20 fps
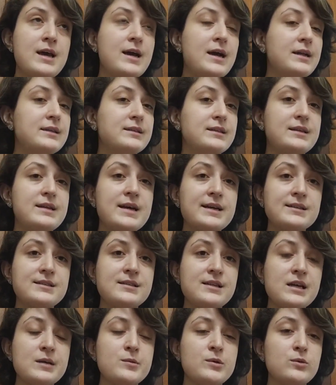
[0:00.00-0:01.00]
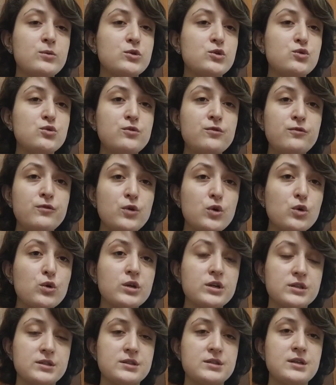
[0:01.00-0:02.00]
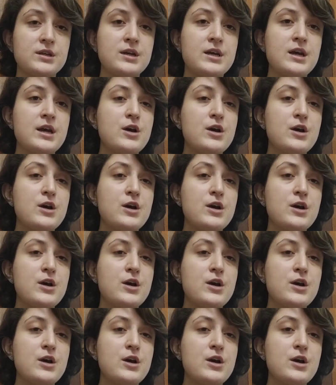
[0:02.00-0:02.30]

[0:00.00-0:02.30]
And the next time he was too focused